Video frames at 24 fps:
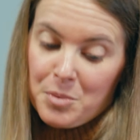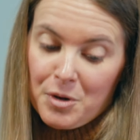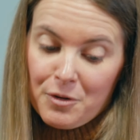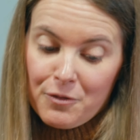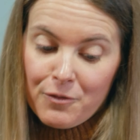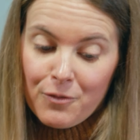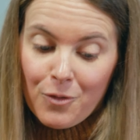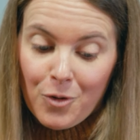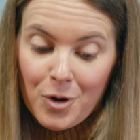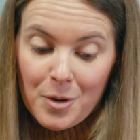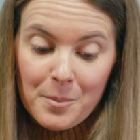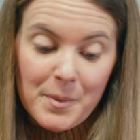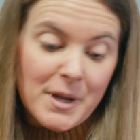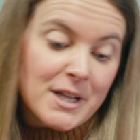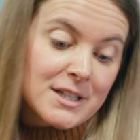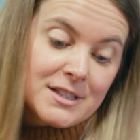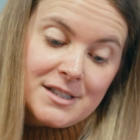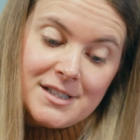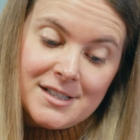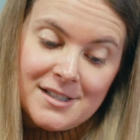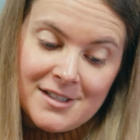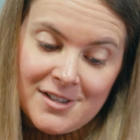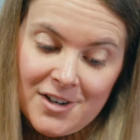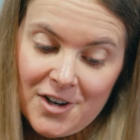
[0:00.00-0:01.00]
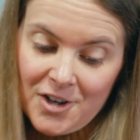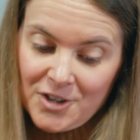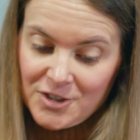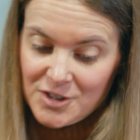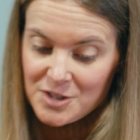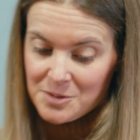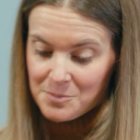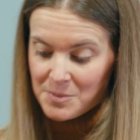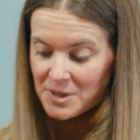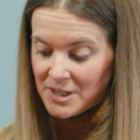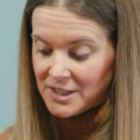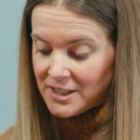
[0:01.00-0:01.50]
performance
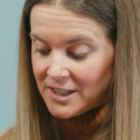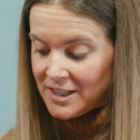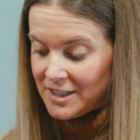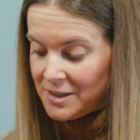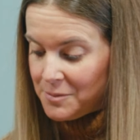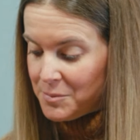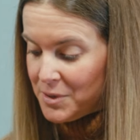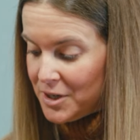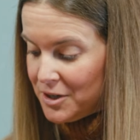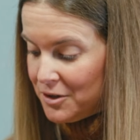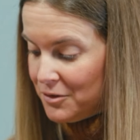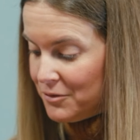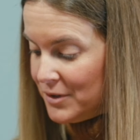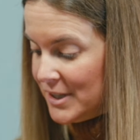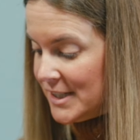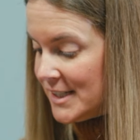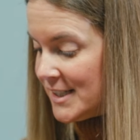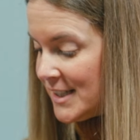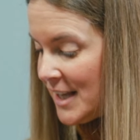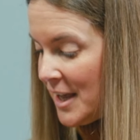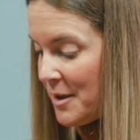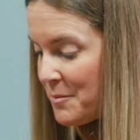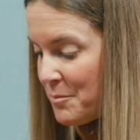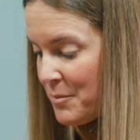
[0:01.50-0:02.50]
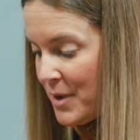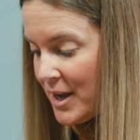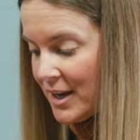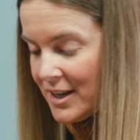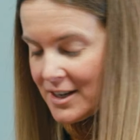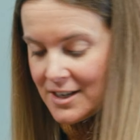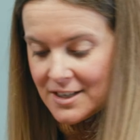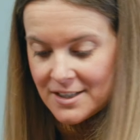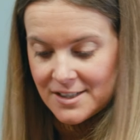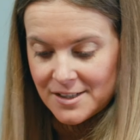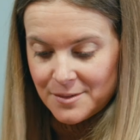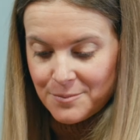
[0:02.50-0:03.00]
ultimately and a better reset
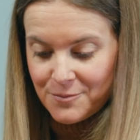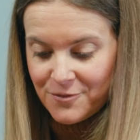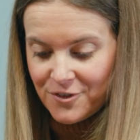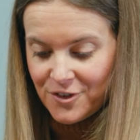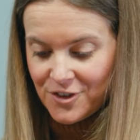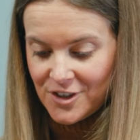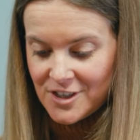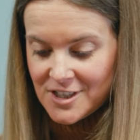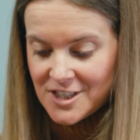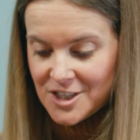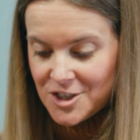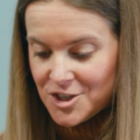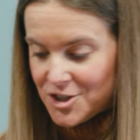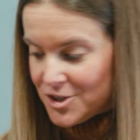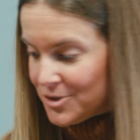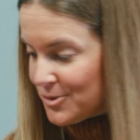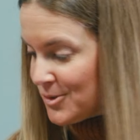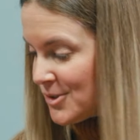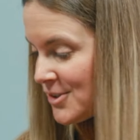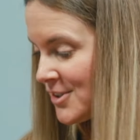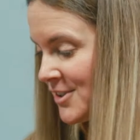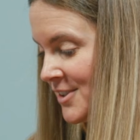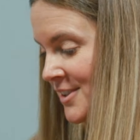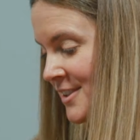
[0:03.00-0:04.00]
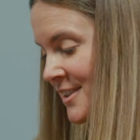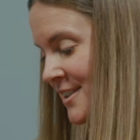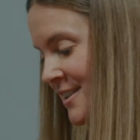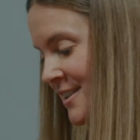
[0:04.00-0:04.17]
mechanism for the tissues.